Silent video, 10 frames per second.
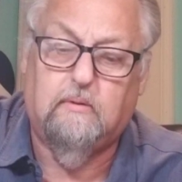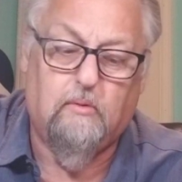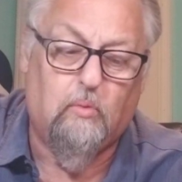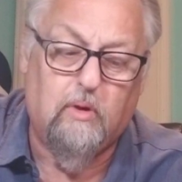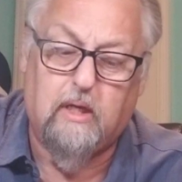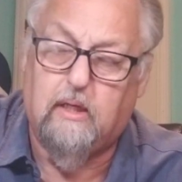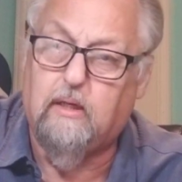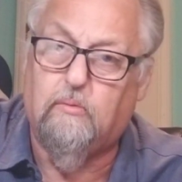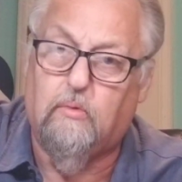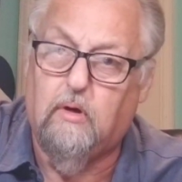
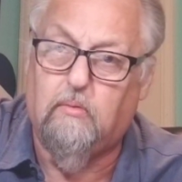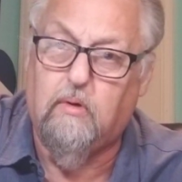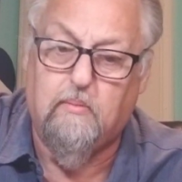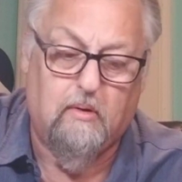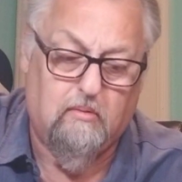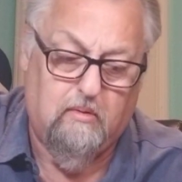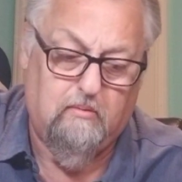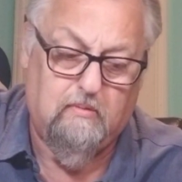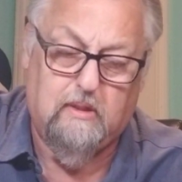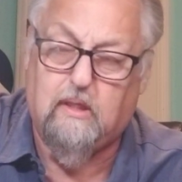When were we
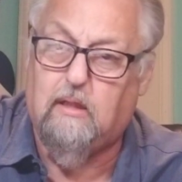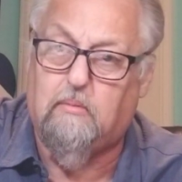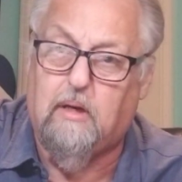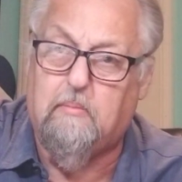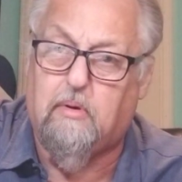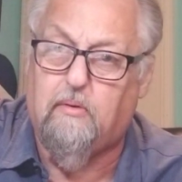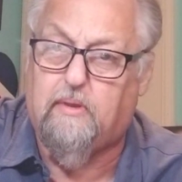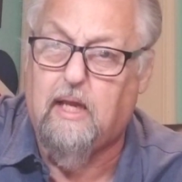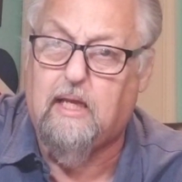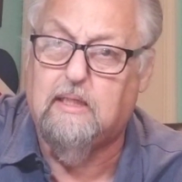born? We celebrate
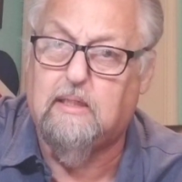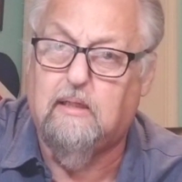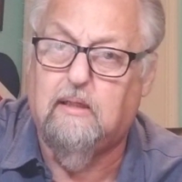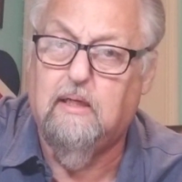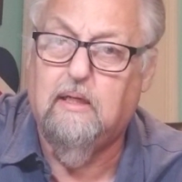birthdays, and